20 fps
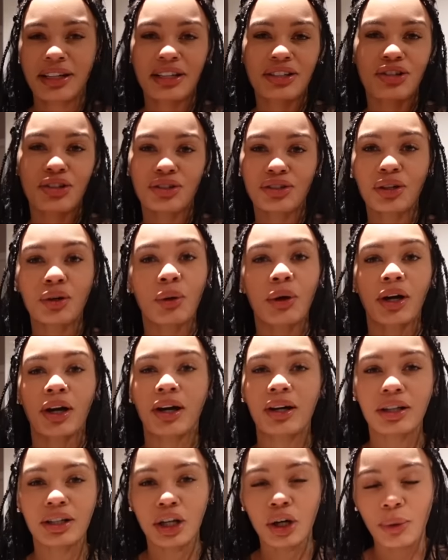just going
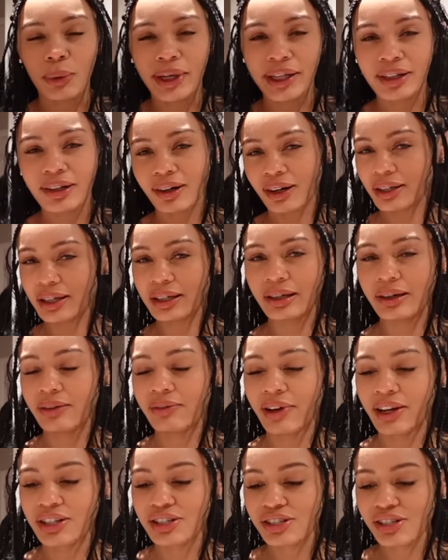going on an
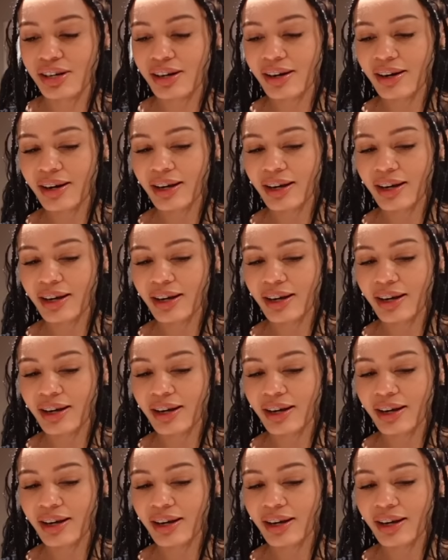adventure